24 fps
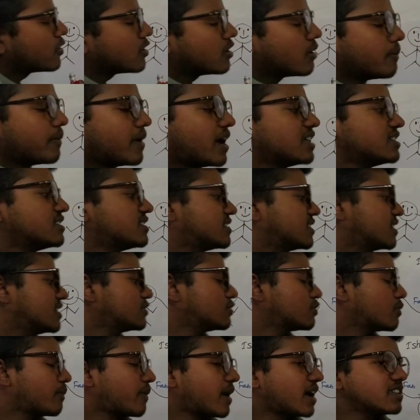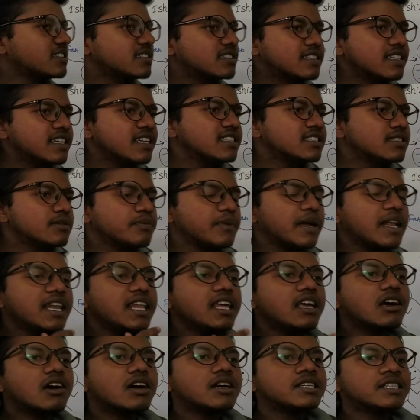the mast cells, so mast cells mainly
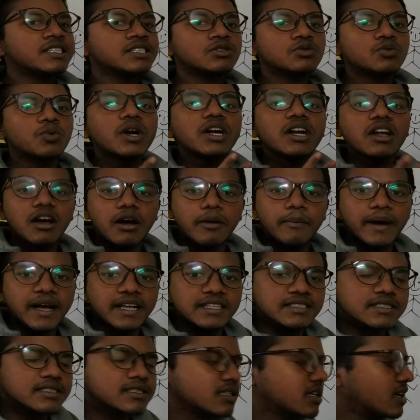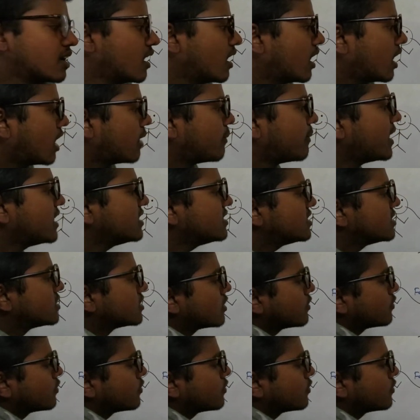contains what? Amines. Amines in the